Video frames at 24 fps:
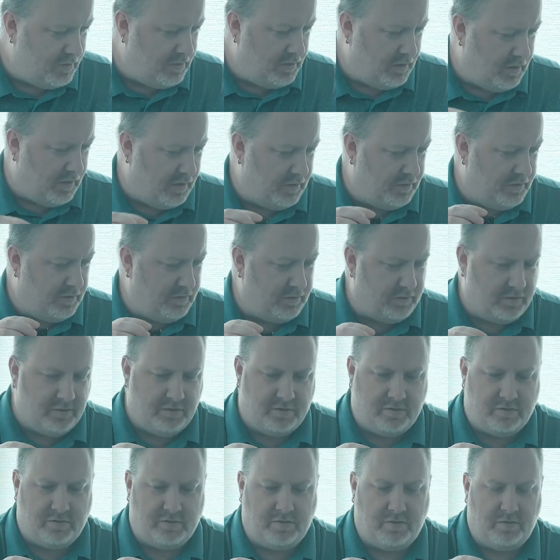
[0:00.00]
I think
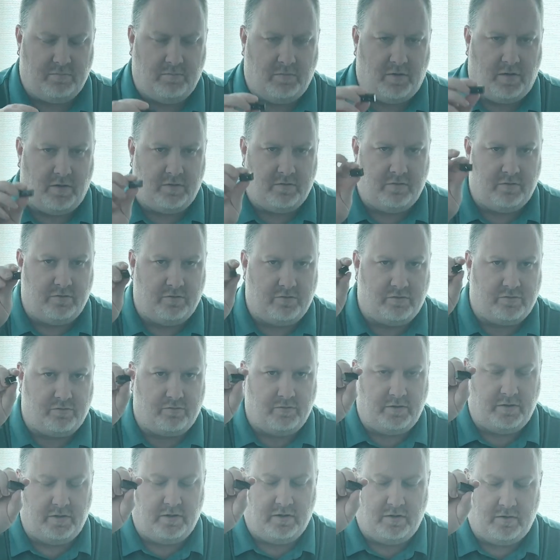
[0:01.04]
this is the monitor
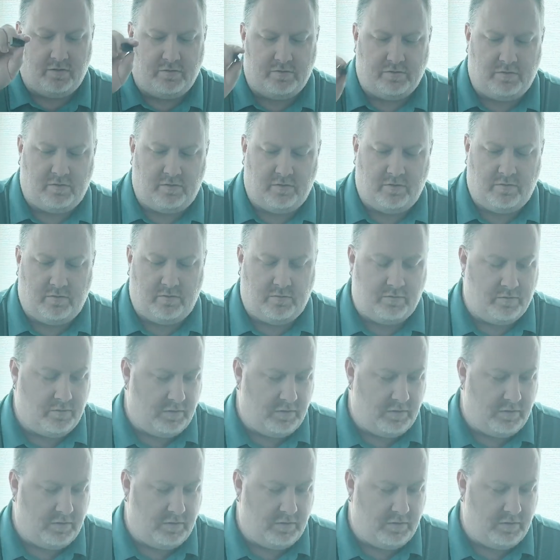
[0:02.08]
screen housing though.